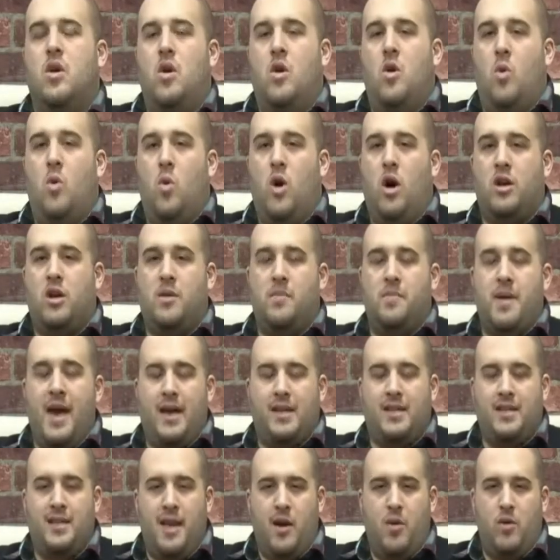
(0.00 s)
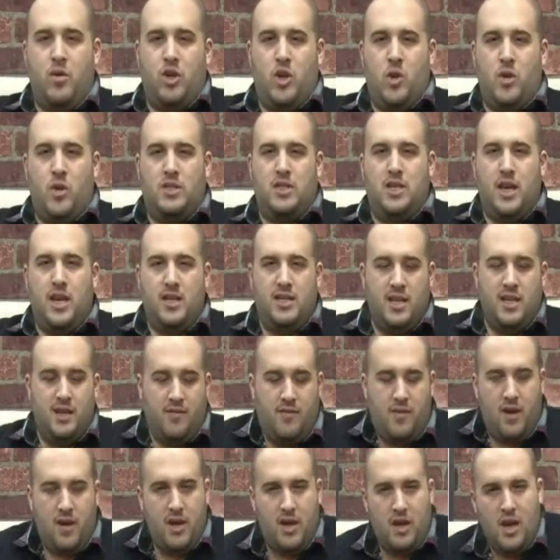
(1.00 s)
Welcome back to Network USA
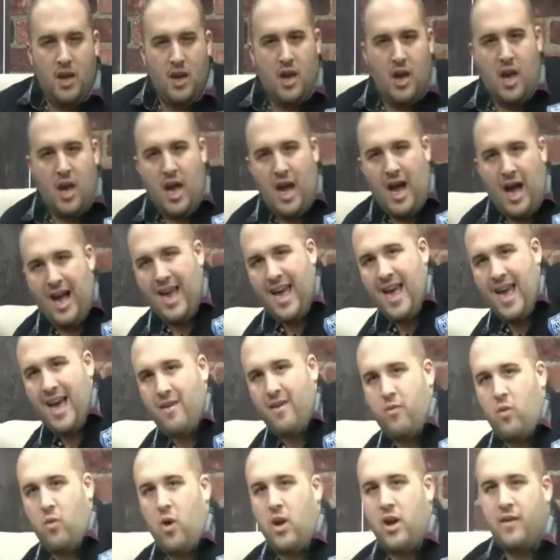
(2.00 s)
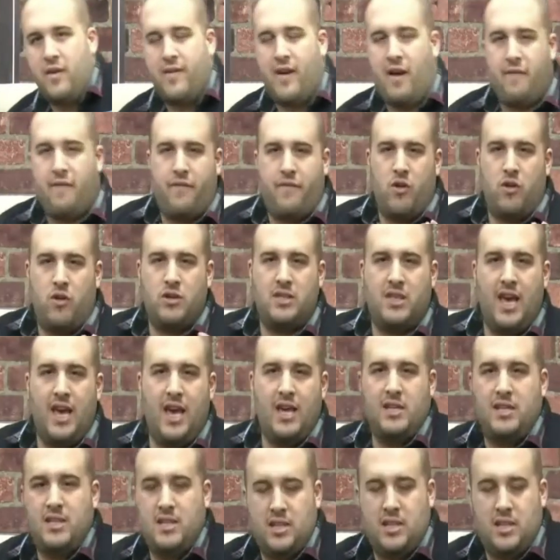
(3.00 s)
TV. I have one of our first
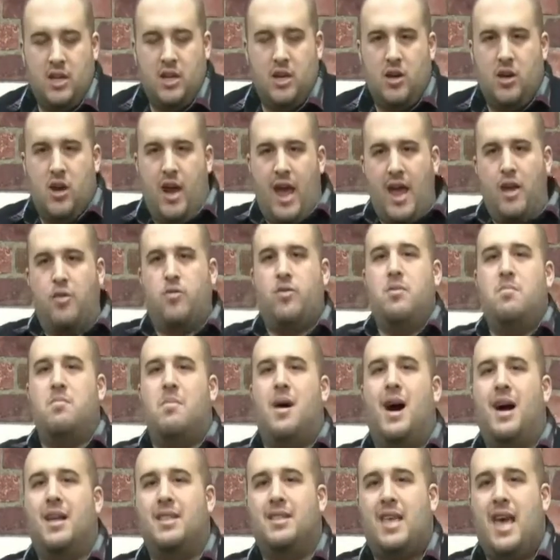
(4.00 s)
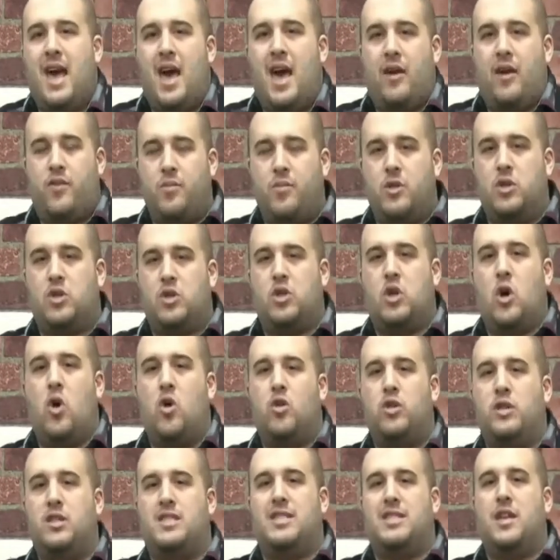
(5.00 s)
guests here, Henry Montag from the
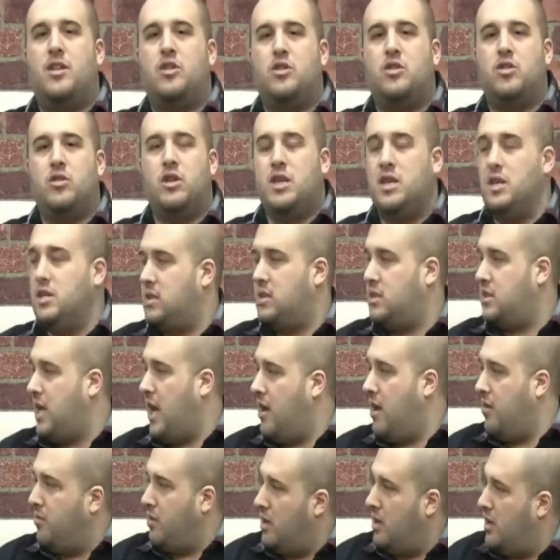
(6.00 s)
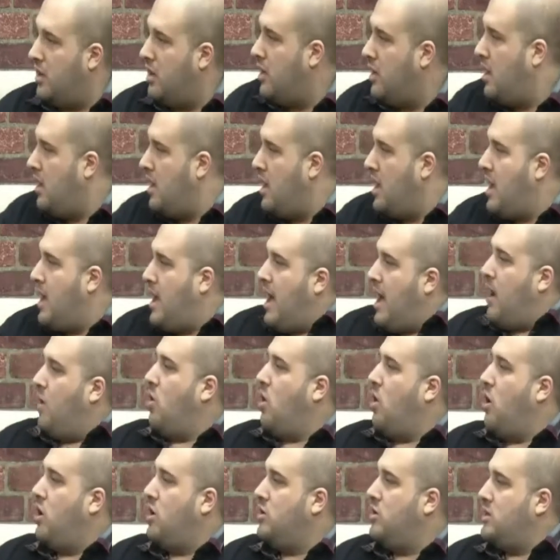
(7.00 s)
Tolley Center East. Henry,
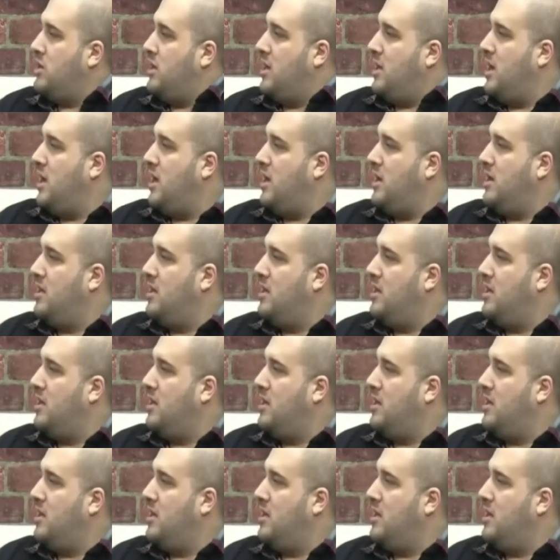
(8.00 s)
how are you today?